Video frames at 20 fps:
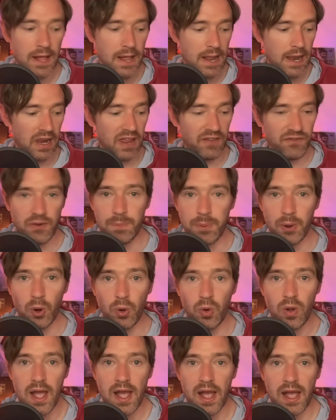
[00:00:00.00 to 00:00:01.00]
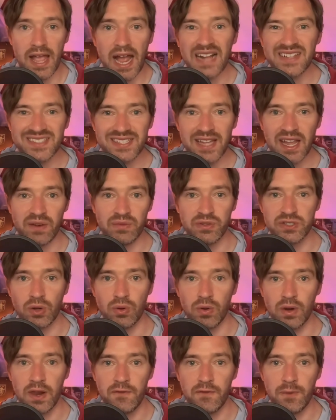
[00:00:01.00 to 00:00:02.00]
Liverpool had to get a result
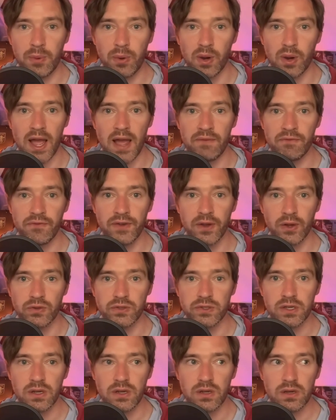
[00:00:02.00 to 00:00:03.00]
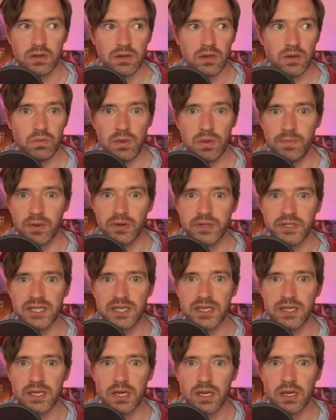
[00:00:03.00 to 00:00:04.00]
with Liverpool at Anfield, and we bloody did
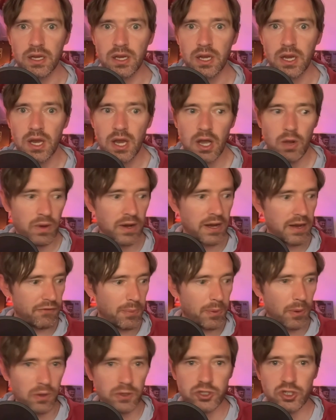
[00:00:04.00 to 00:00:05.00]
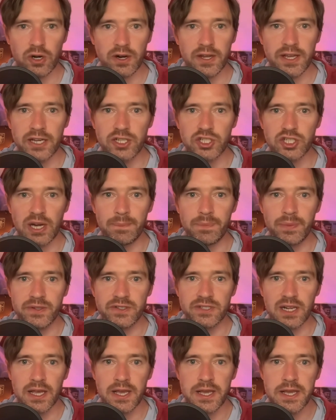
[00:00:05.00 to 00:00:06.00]
it. When Liverpool are trying to get Champions
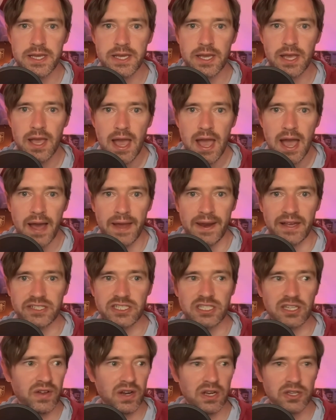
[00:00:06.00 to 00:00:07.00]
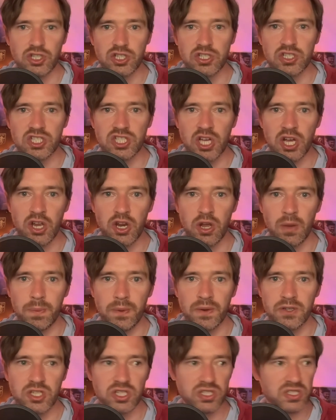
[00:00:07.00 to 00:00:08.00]
League, and Aston Villa just turn up and
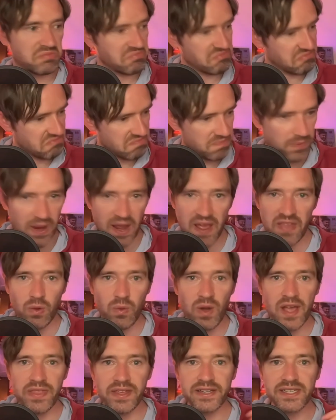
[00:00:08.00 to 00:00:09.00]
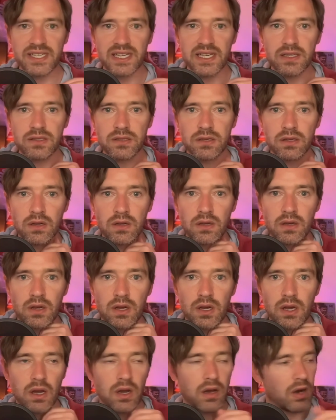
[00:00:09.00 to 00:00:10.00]
just play the way they did,
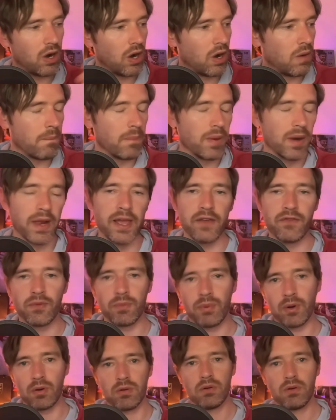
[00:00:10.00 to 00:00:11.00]
unbelievable.